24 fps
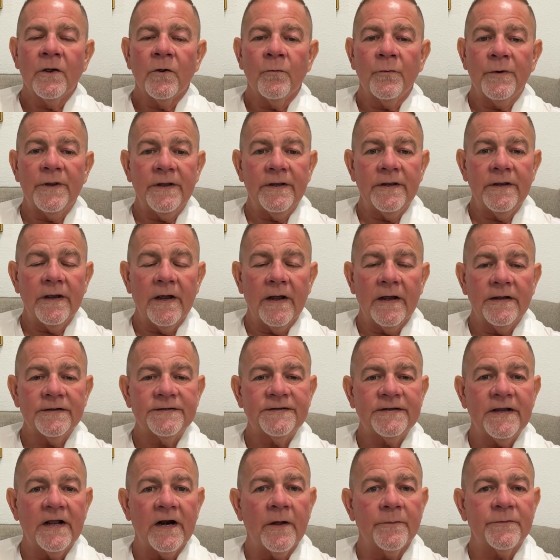we
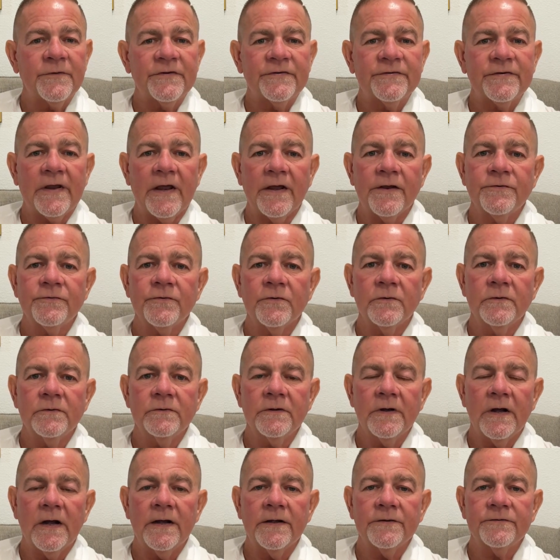set up the
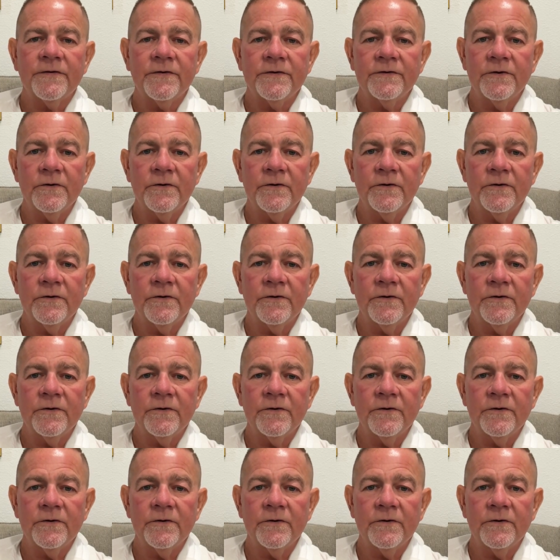schedule to